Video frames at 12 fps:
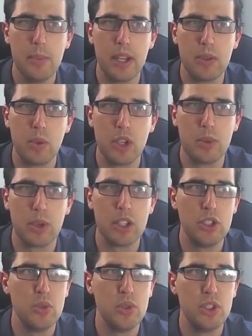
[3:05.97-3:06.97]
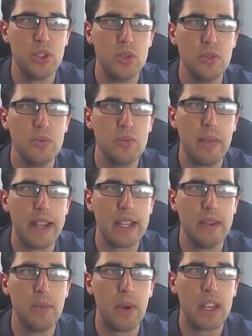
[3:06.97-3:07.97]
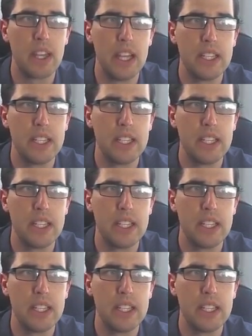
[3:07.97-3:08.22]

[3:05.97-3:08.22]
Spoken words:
But what you want to do is you make it one